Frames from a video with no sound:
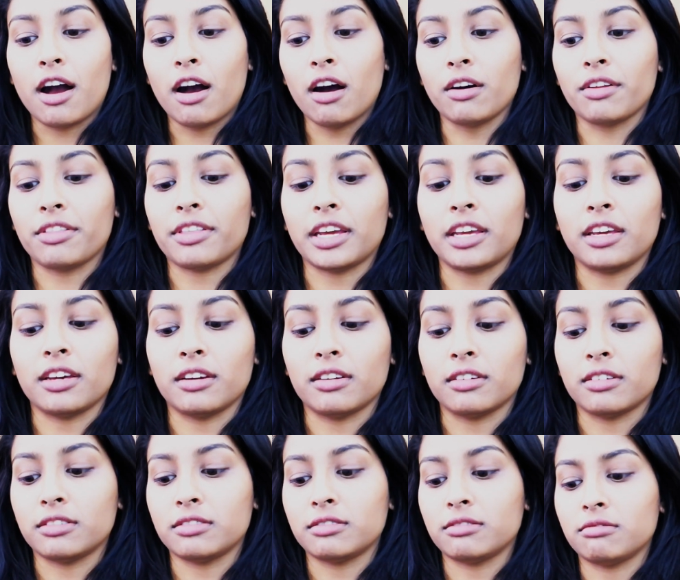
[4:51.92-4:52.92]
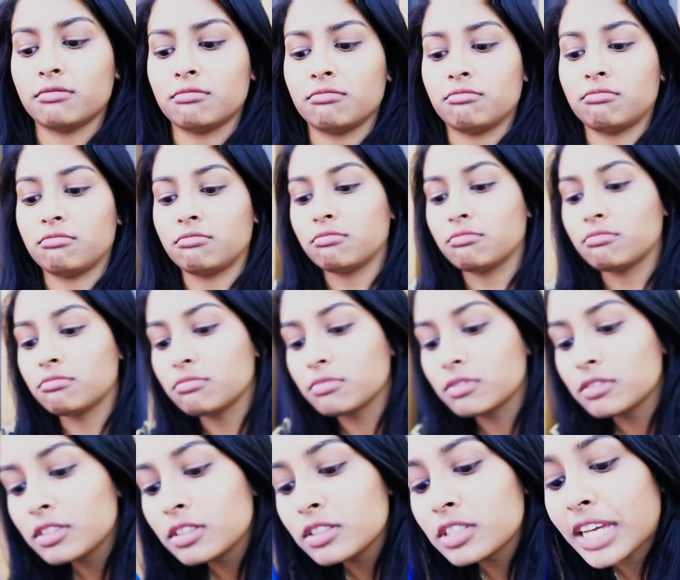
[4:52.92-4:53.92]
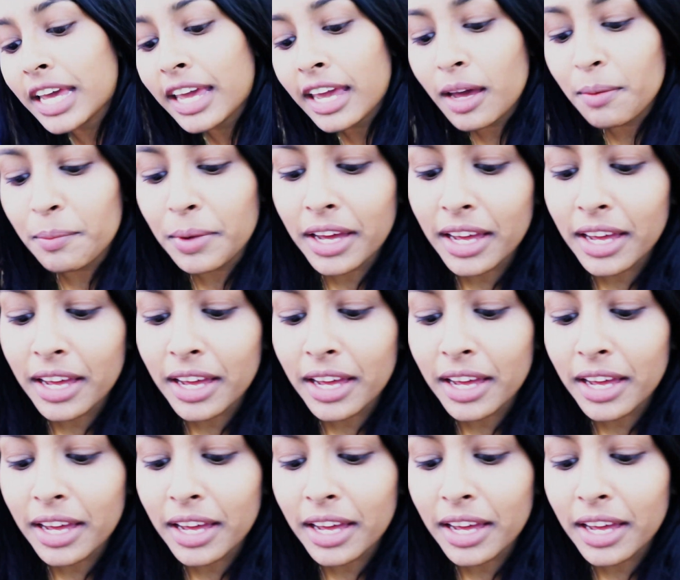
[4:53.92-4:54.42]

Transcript: oh thank you damn